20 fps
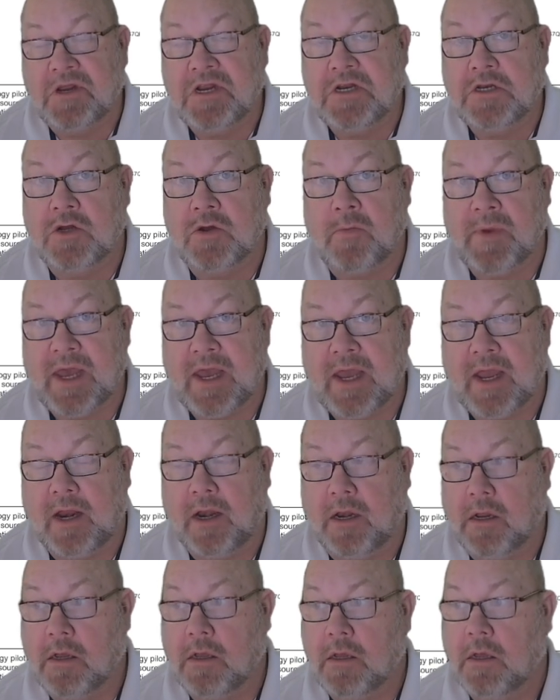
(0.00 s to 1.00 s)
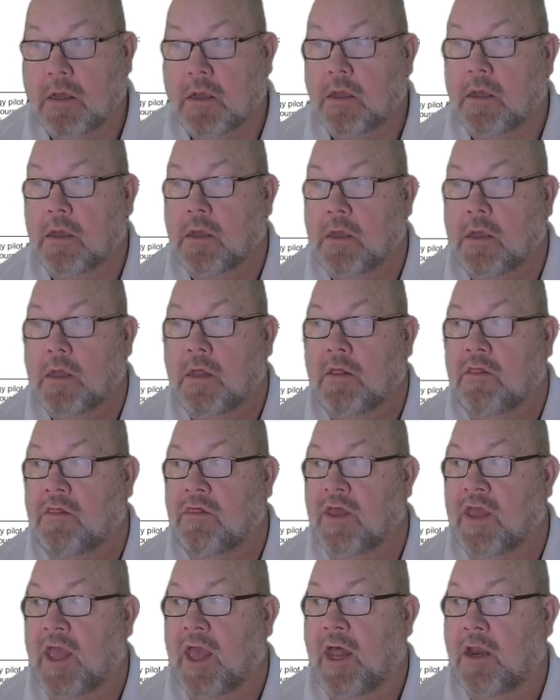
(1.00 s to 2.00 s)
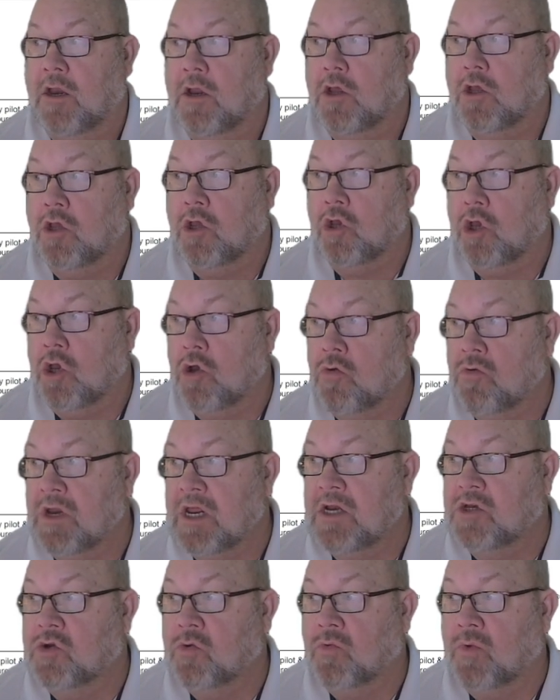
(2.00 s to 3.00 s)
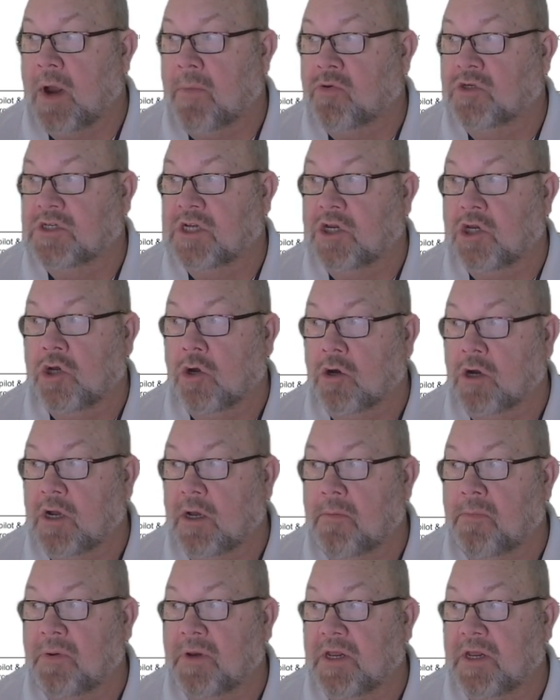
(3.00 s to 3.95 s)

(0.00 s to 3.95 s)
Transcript: domain, then you need to represent your company